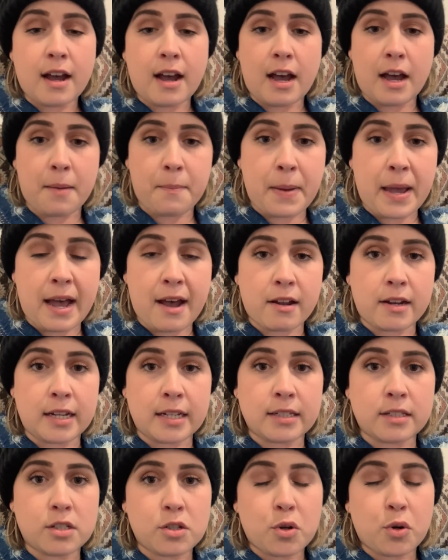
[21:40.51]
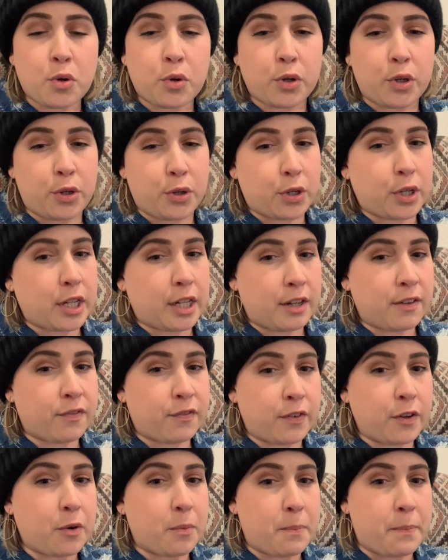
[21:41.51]
about it or you're going to
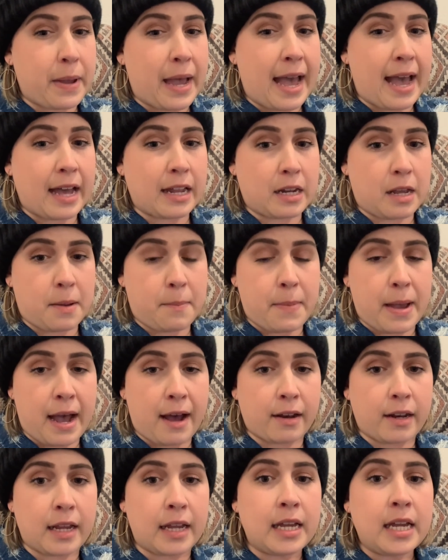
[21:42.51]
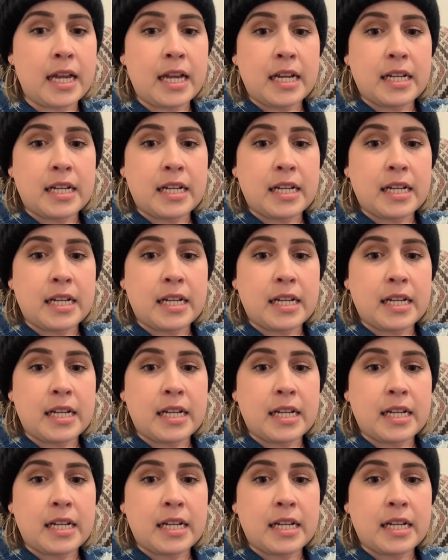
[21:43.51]
feel bad about it.